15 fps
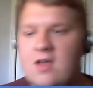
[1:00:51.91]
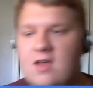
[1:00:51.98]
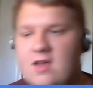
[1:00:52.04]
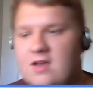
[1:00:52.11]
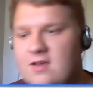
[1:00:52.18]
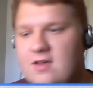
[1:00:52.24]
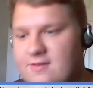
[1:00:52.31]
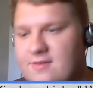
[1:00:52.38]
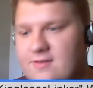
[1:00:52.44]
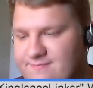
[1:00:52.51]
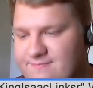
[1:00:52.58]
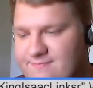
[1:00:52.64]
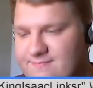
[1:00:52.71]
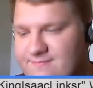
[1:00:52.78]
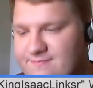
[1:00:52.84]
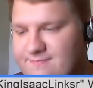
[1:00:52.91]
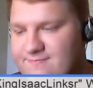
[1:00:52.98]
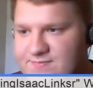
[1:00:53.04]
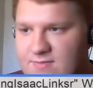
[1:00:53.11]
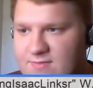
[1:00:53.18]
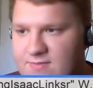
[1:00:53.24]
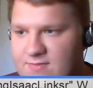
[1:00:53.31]

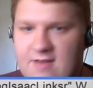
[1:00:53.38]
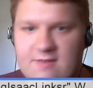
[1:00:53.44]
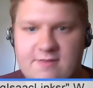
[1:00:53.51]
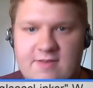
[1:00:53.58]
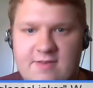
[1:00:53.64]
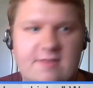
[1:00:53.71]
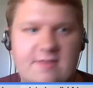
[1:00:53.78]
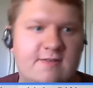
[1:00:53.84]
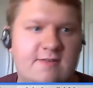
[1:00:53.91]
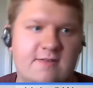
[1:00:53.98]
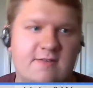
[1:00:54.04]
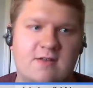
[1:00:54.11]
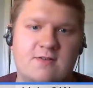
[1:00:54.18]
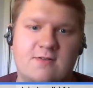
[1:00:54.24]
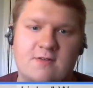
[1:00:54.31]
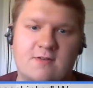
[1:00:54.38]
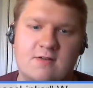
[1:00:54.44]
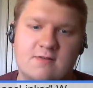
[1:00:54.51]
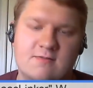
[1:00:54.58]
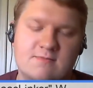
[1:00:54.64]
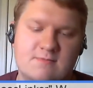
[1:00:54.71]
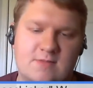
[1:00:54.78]
And it'll say this is our
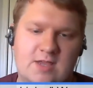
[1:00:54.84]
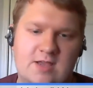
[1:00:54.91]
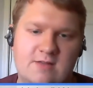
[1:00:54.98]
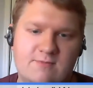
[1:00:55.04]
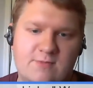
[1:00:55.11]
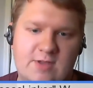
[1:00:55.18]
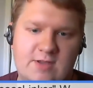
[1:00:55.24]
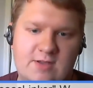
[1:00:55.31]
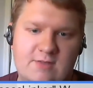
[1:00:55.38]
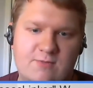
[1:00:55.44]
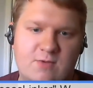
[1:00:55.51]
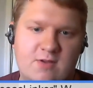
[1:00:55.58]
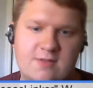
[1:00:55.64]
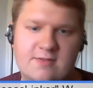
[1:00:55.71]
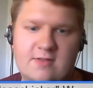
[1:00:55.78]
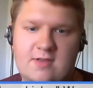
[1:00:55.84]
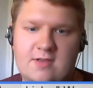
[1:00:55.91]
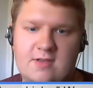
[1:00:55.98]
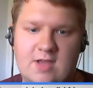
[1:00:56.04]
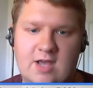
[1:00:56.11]
song, and we want the